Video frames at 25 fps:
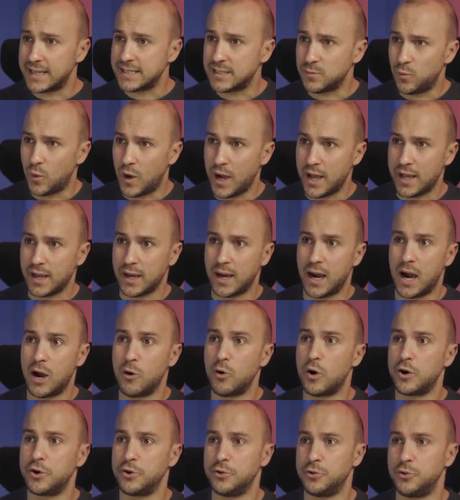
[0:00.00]
X Y,
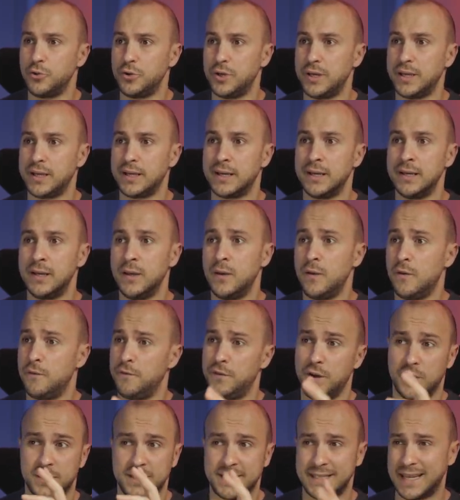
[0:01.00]
how are you doing?
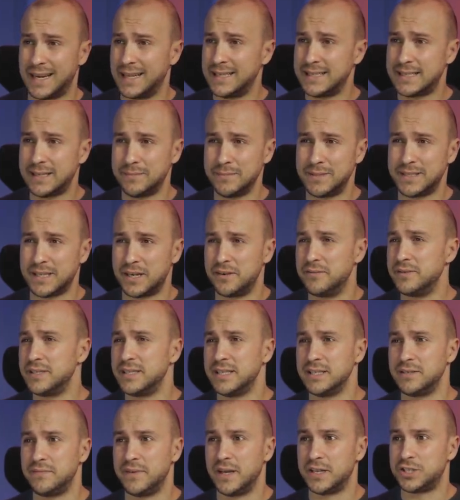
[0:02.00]
We are selling some
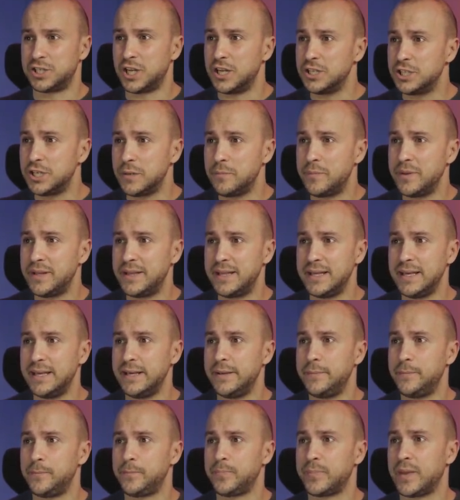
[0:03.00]
services via
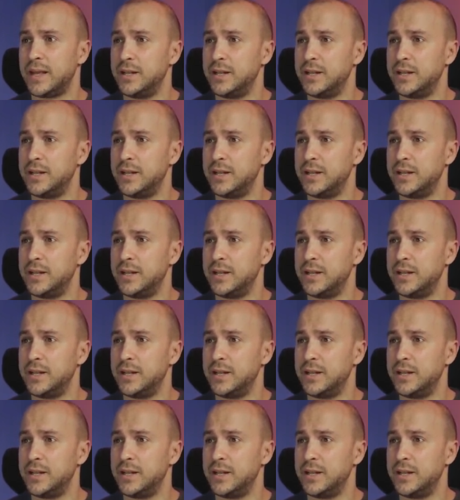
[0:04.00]
ChatGPT,